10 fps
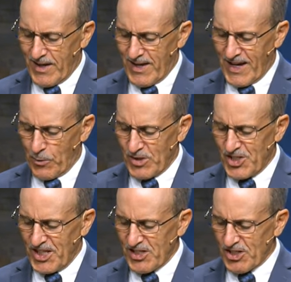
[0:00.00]
And when
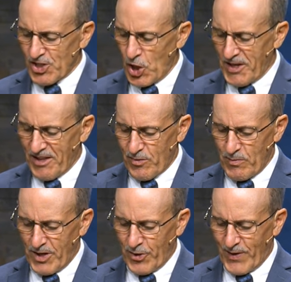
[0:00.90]
Jesus saw his
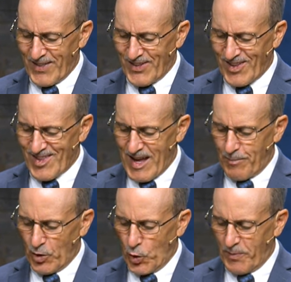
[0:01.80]
mother and the
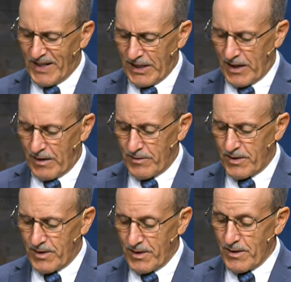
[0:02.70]
disciple whom he loved,
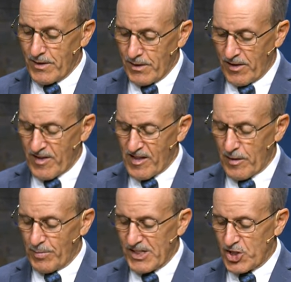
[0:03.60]

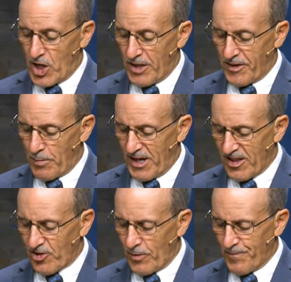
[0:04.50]
ostensibly John the
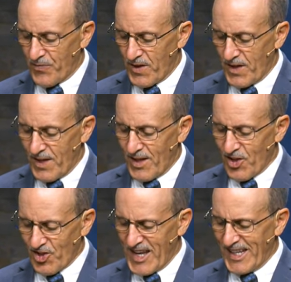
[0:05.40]
Apostle,
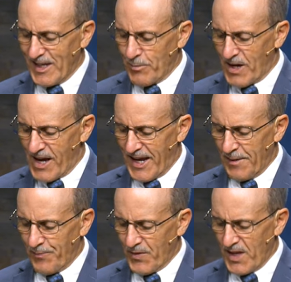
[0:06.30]
standing
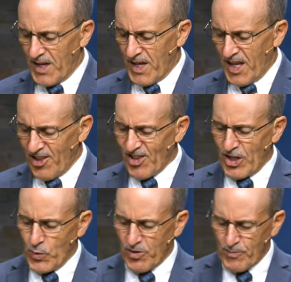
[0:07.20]
by, he
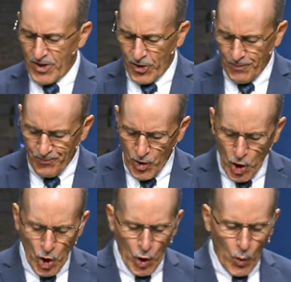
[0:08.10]
said to his mother,
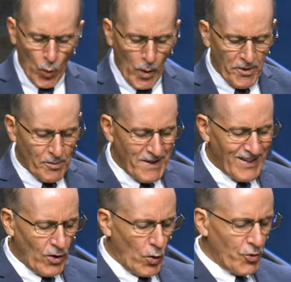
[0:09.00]
Woman,
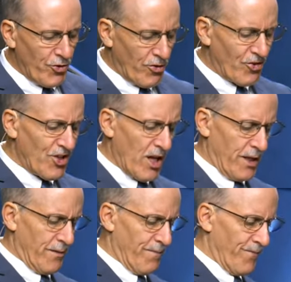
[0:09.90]
behold your son.